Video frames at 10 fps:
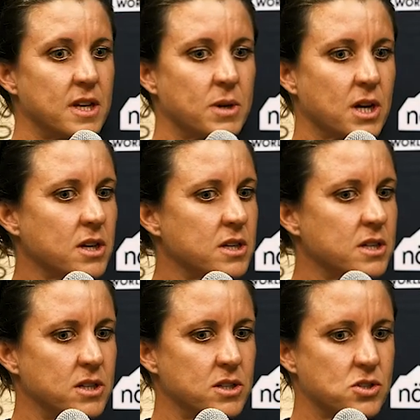going
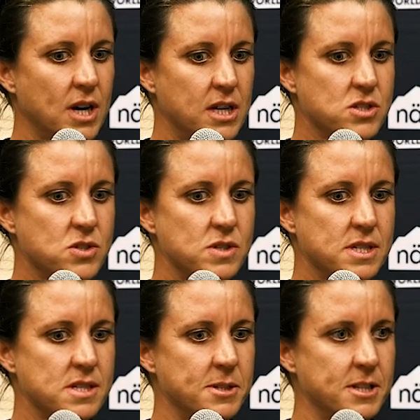to try and just do a
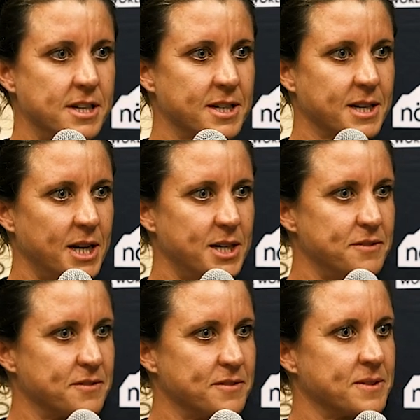similar kind of
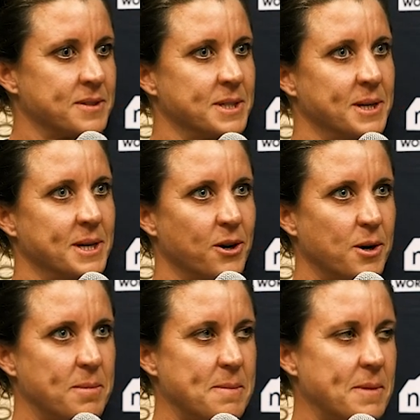
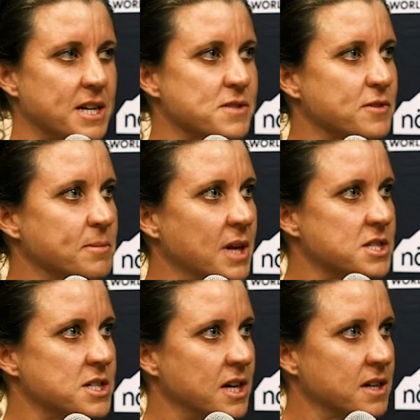copy and paste from last year.